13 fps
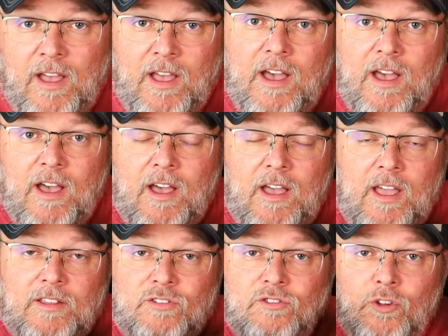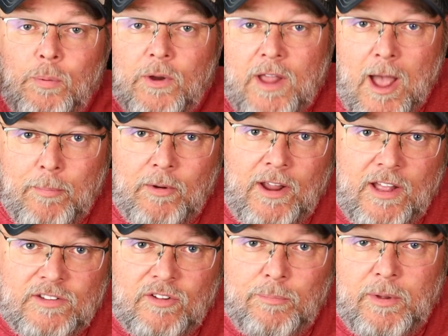a super
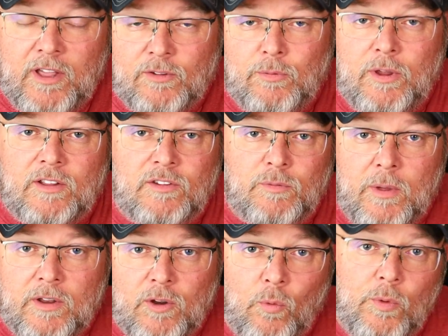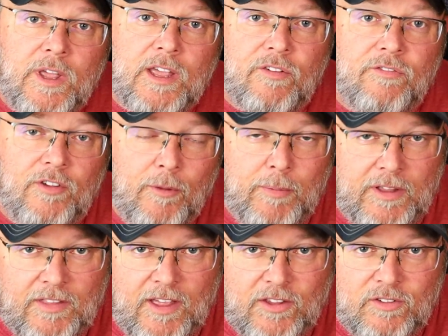comprehensive because we could spend a week
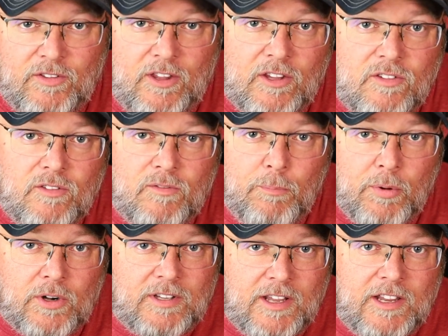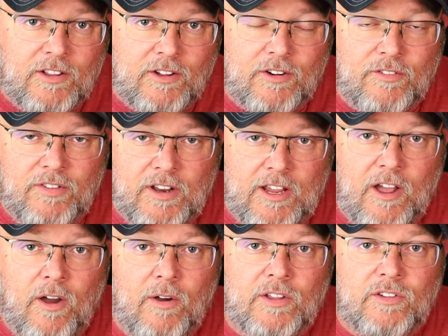filming this. This particular
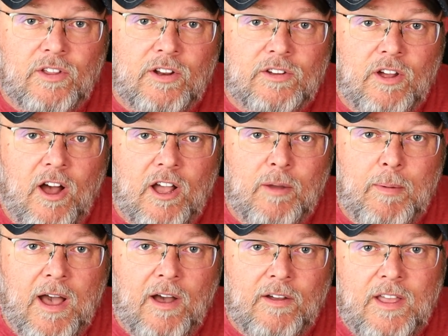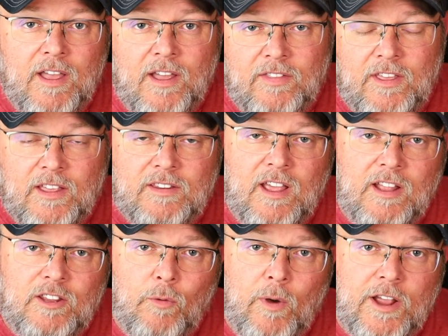video is going to talk about the
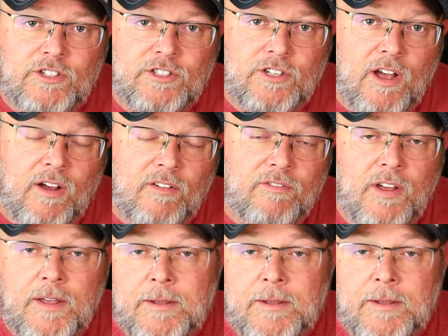attenuation of